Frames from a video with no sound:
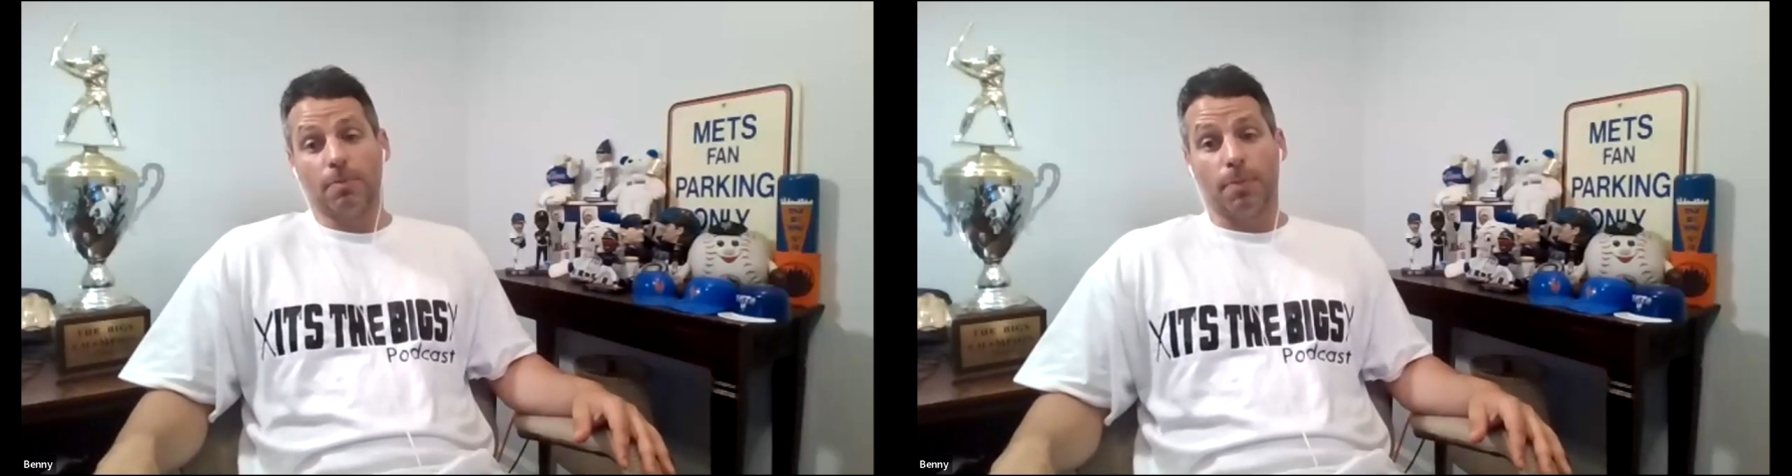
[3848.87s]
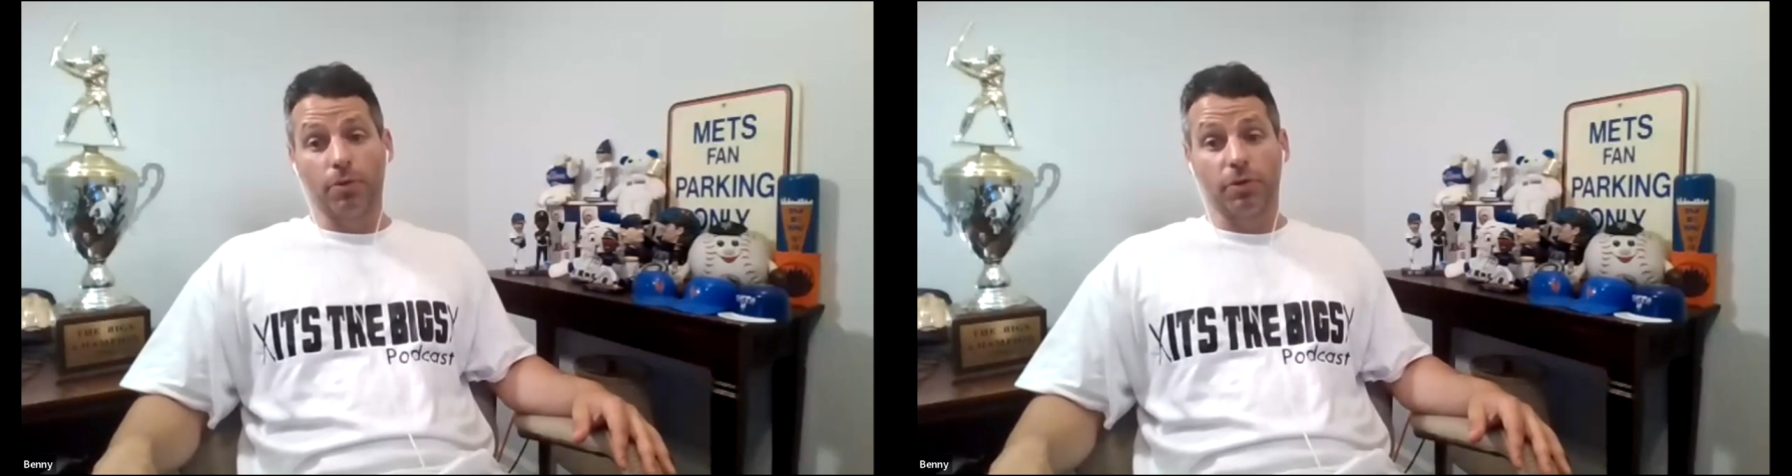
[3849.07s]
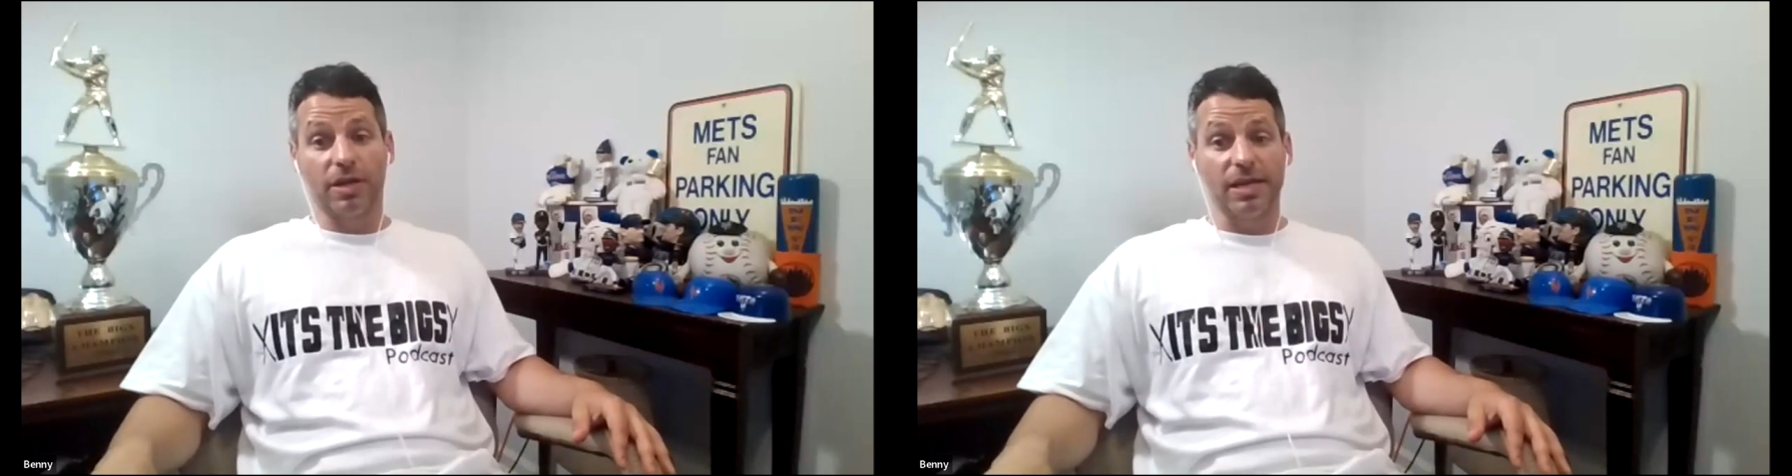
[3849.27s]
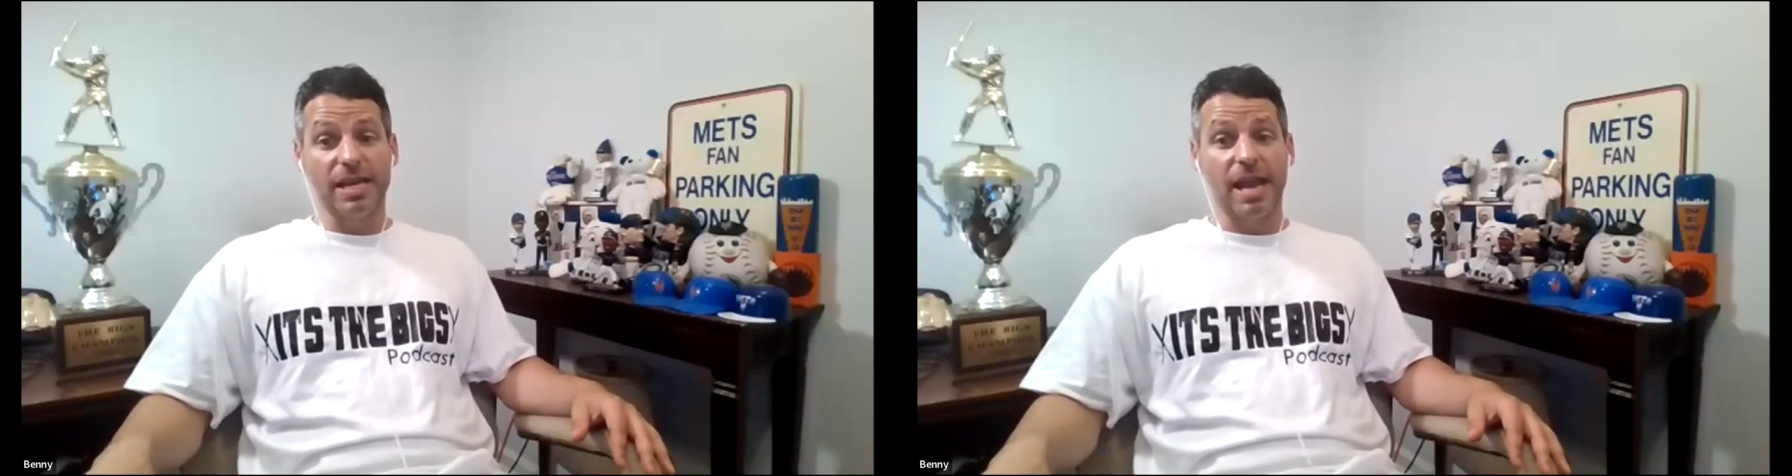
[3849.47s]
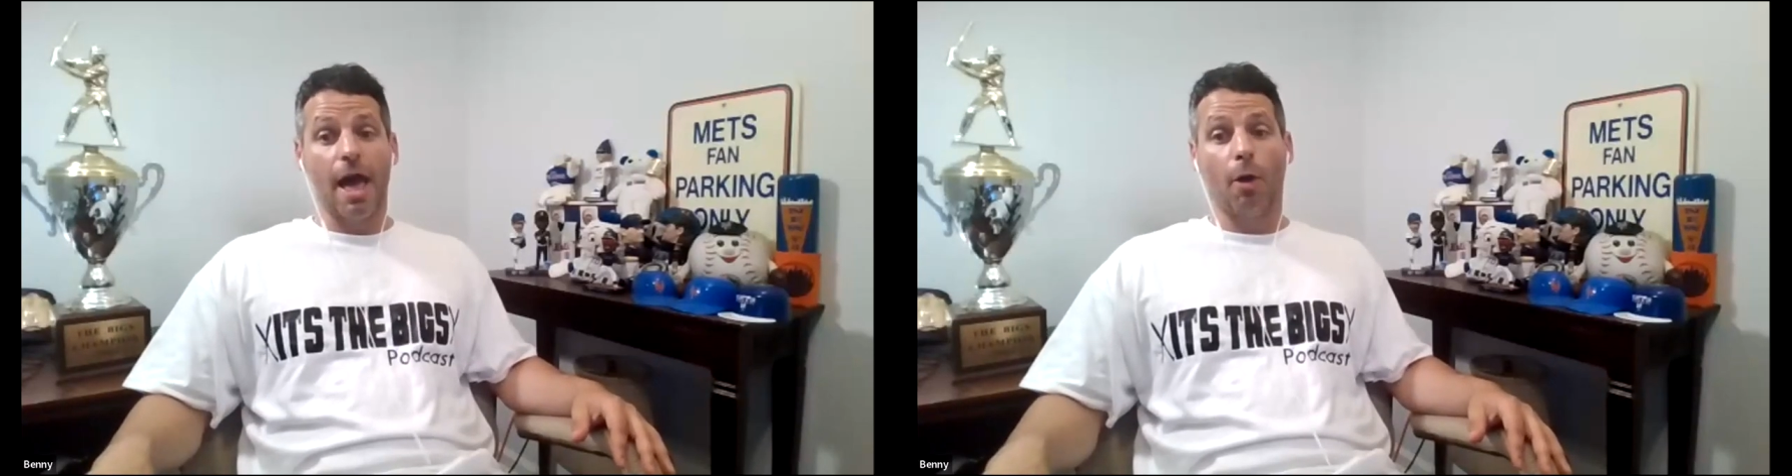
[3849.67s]
They're both going to
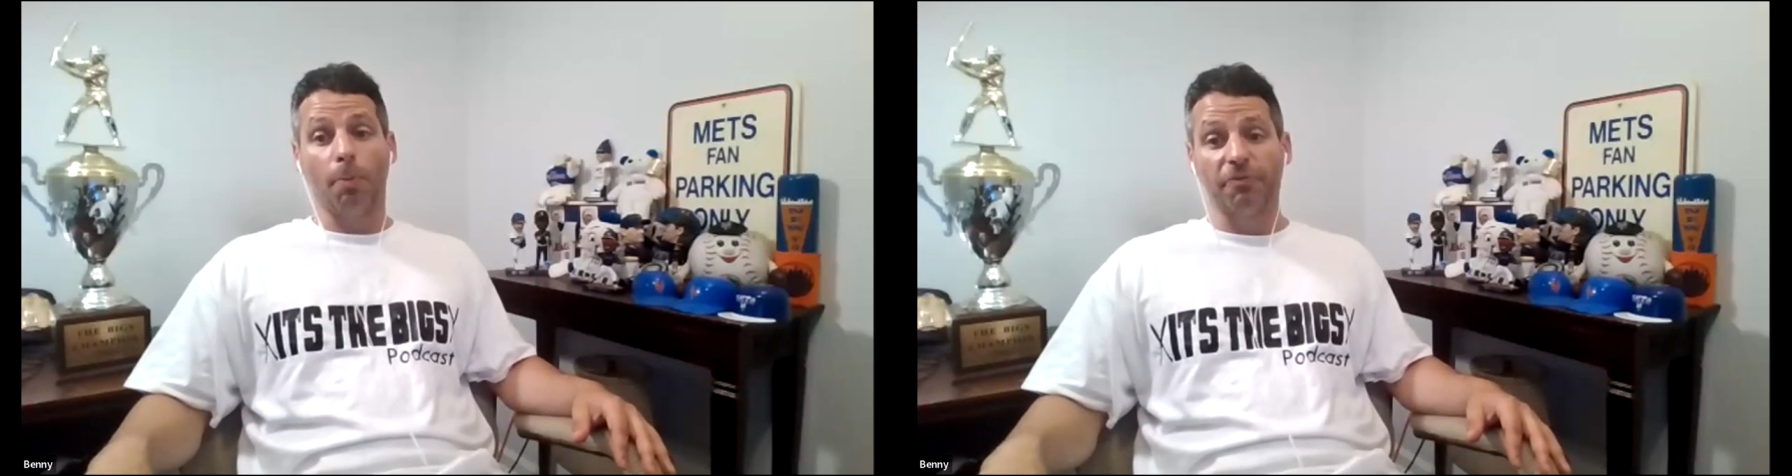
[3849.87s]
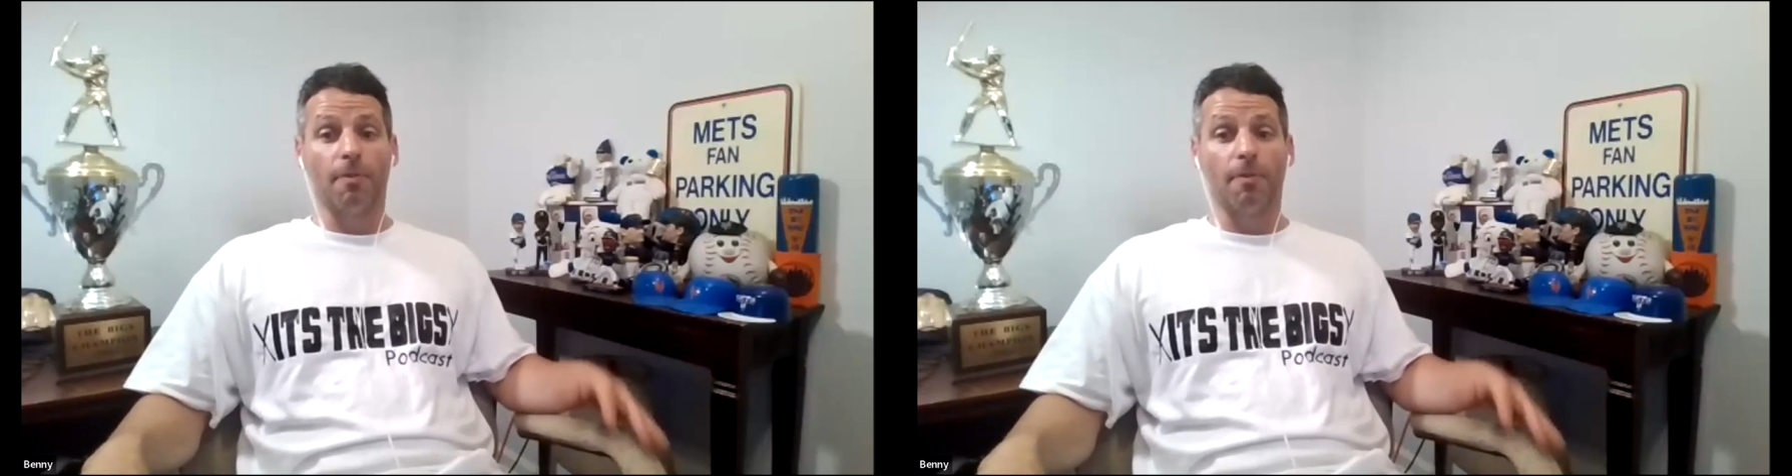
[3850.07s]
need help